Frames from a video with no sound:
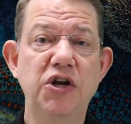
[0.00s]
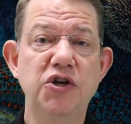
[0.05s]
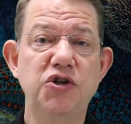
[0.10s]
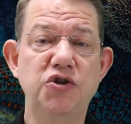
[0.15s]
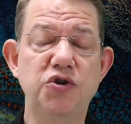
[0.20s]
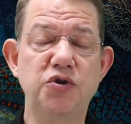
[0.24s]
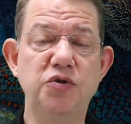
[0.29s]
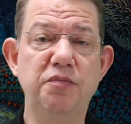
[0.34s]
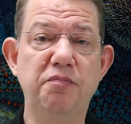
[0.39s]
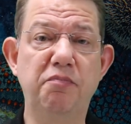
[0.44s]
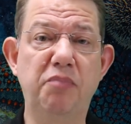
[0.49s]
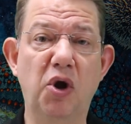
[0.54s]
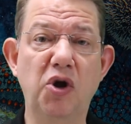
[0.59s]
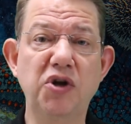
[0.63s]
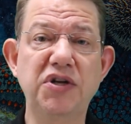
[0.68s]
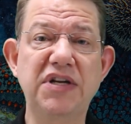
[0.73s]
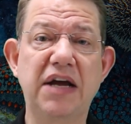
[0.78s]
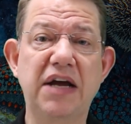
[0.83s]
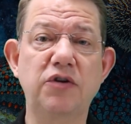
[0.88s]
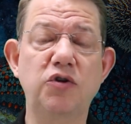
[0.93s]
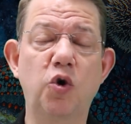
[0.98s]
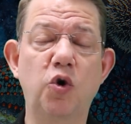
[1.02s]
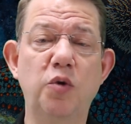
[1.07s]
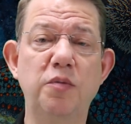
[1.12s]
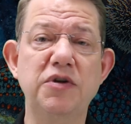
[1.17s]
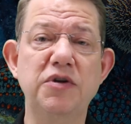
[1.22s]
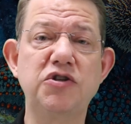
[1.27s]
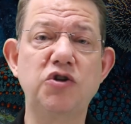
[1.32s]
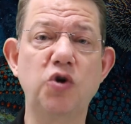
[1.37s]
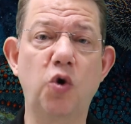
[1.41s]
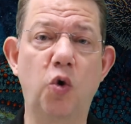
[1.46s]
to blot out
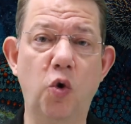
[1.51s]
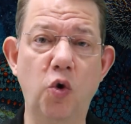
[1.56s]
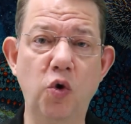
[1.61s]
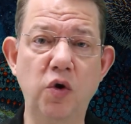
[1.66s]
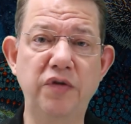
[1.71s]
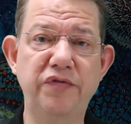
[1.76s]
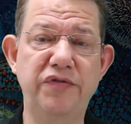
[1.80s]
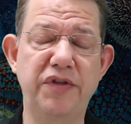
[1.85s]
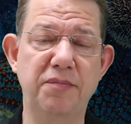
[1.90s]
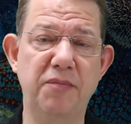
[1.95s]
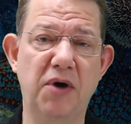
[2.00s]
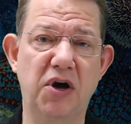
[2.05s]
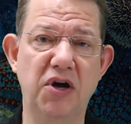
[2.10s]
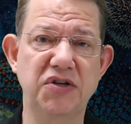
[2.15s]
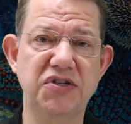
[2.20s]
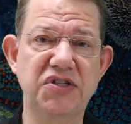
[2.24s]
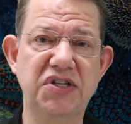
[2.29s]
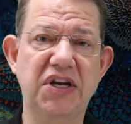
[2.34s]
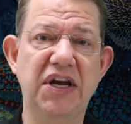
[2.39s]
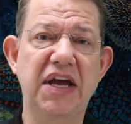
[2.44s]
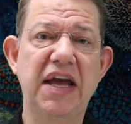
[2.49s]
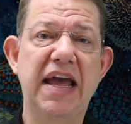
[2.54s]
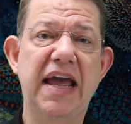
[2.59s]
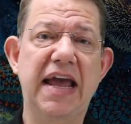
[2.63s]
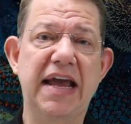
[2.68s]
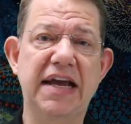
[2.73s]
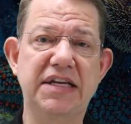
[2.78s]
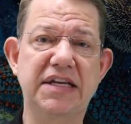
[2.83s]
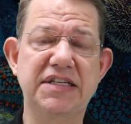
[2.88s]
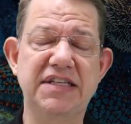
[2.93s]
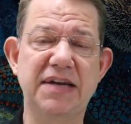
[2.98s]
almost all of the mask
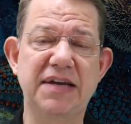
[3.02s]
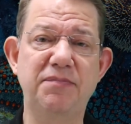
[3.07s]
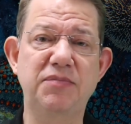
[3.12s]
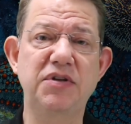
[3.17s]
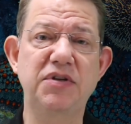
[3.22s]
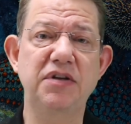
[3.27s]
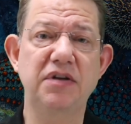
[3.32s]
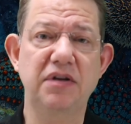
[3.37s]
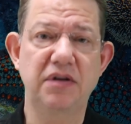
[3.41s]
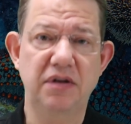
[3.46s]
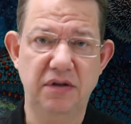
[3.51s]
except